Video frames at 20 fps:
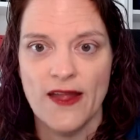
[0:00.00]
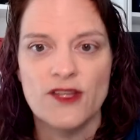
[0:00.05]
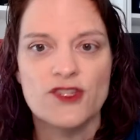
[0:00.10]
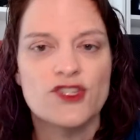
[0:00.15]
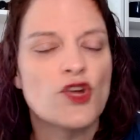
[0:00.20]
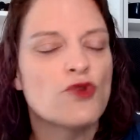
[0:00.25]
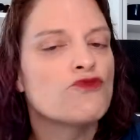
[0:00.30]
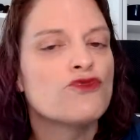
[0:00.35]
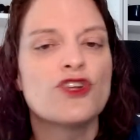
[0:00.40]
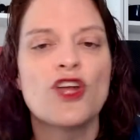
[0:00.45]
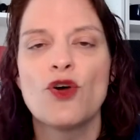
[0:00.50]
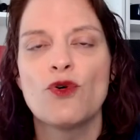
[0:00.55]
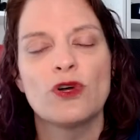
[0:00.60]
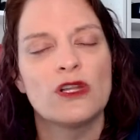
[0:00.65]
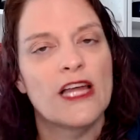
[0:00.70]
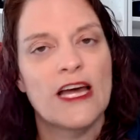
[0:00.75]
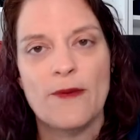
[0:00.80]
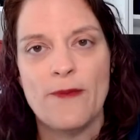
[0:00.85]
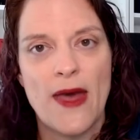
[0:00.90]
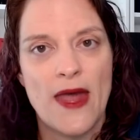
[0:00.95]
So no
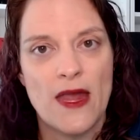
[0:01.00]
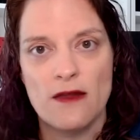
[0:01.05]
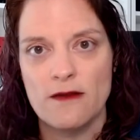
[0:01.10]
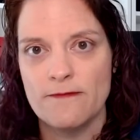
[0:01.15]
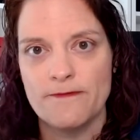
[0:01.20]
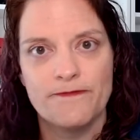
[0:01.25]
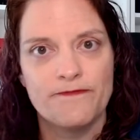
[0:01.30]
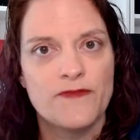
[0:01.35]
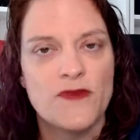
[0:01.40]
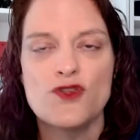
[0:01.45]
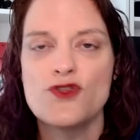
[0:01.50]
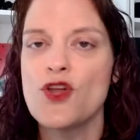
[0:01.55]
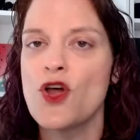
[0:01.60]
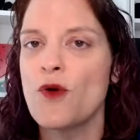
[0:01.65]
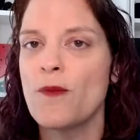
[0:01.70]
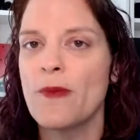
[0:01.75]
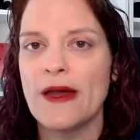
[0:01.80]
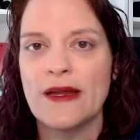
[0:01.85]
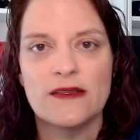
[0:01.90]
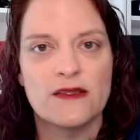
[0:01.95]
clickbait, no
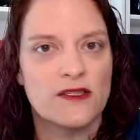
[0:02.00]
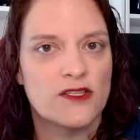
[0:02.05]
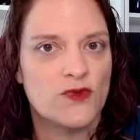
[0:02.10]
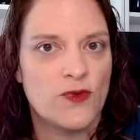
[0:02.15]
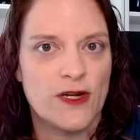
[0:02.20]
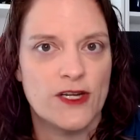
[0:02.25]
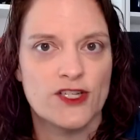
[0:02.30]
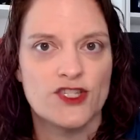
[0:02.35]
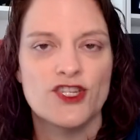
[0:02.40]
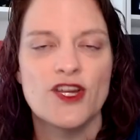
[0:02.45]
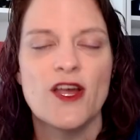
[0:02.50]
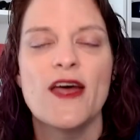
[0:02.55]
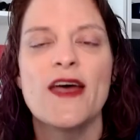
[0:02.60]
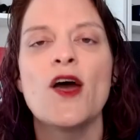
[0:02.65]
bait and switch.